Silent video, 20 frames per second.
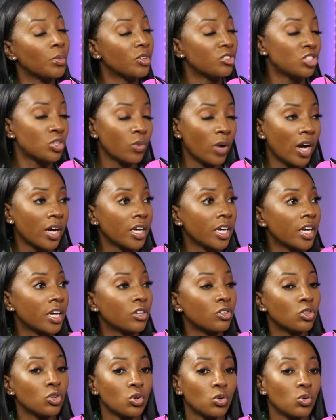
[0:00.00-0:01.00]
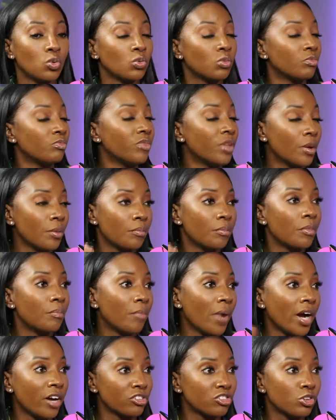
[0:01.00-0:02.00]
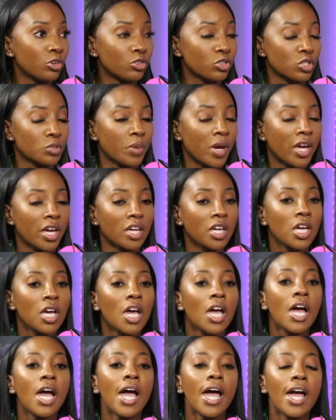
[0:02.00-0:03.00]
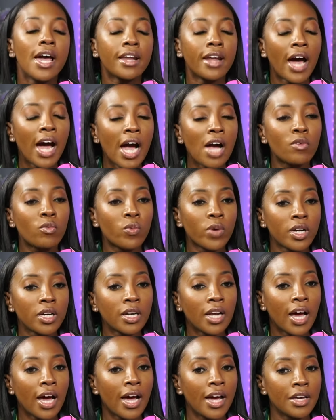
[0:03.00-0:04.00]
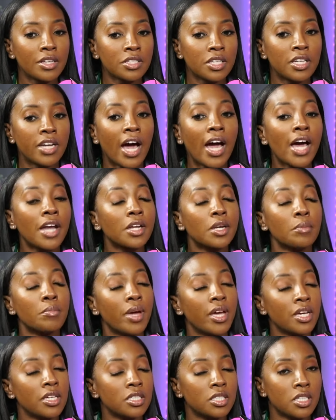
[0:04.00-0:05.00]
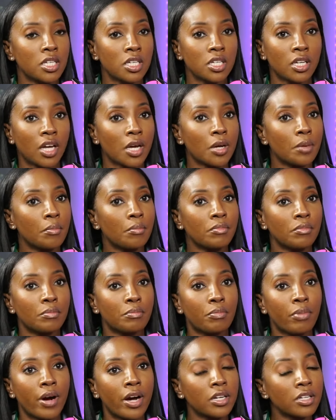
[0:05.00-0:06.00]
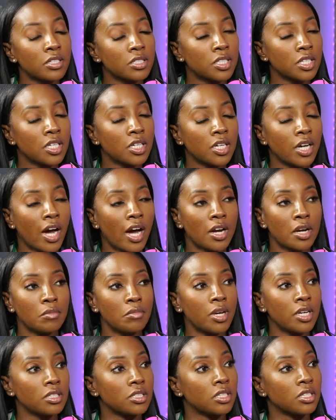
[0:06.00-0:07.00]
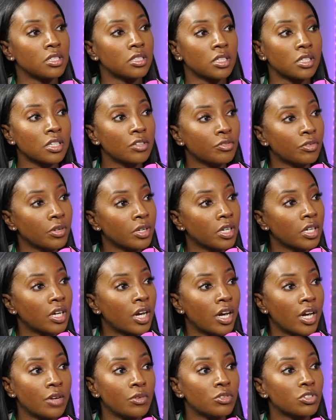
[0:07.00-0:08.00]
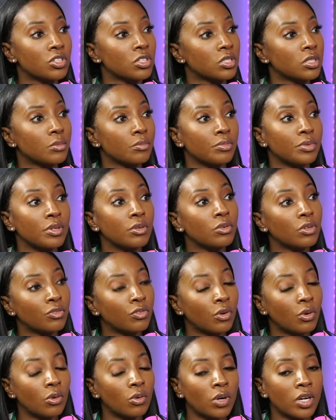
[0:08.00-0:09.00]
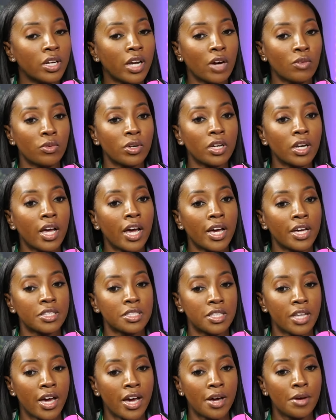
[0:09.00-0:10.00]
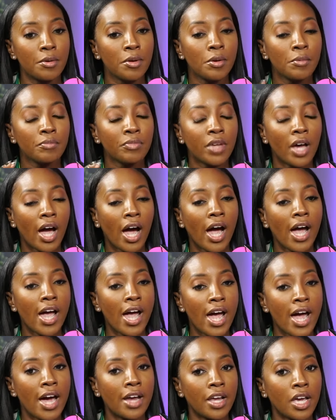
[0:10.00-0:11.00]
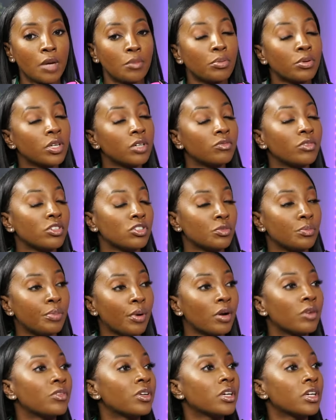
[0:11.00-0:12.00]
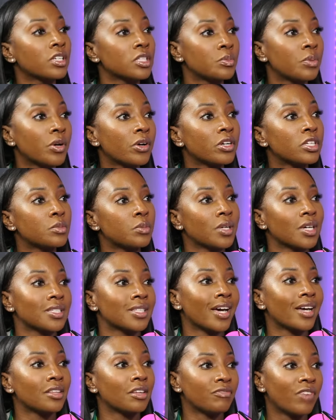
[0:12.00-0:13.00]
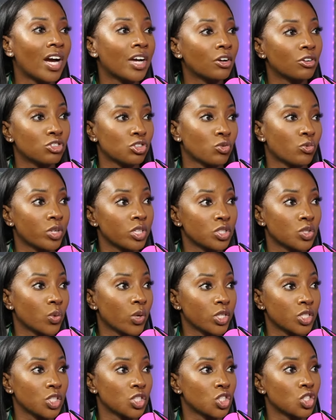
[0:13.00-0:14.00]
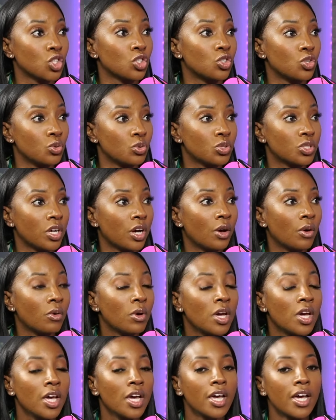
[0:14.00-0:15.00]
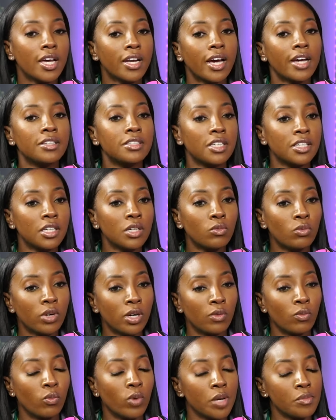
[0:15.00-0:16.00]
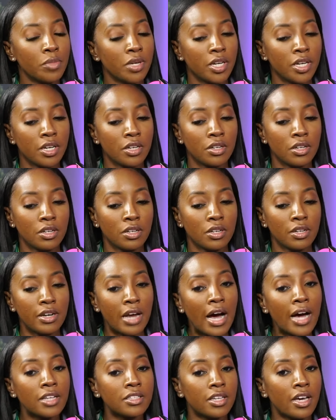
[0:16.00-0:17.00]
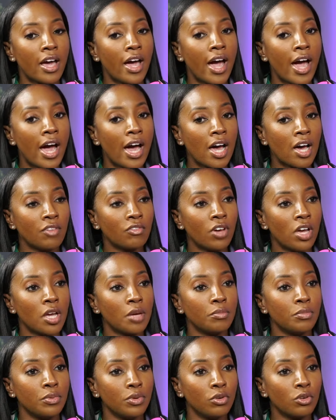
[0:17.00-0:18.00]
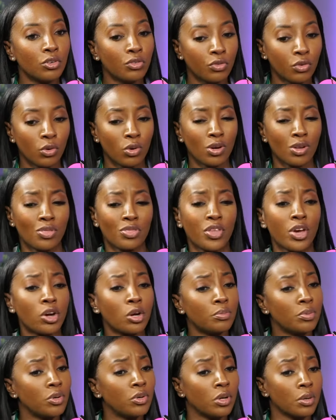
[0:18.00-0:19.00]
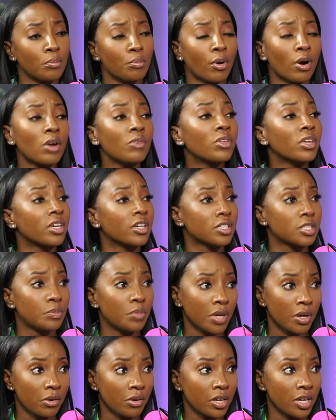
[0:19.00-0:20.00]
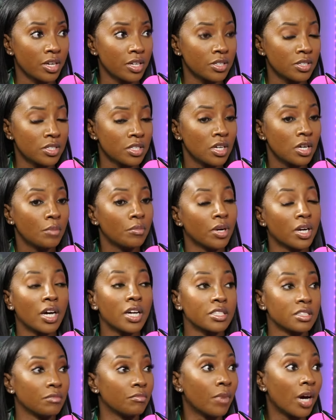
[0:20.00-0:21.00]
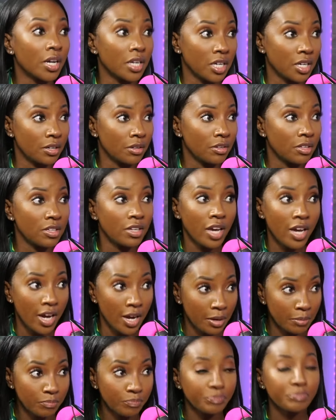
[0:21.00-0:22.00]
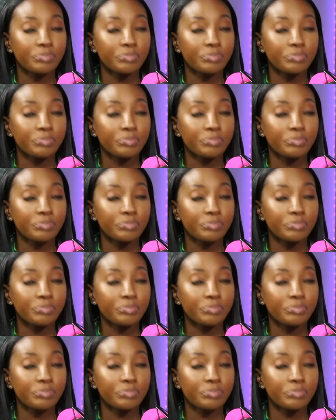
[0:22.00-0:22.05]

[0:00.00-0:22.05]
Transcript: OBGYN who the my insurance, insurance was paying. Yeah. And I realized, and I had an amazing like pregnancy. I had an amazing delivery. It was just beautiful. And I realized that I had a privileged birthing experience because I had the financial resources mm-hmm. to do mm-hmm. so. Yep. And I didn't want women not to have a beautiful and therapeutic birthing experience because they couldn't money. afford it. Yeah. Right.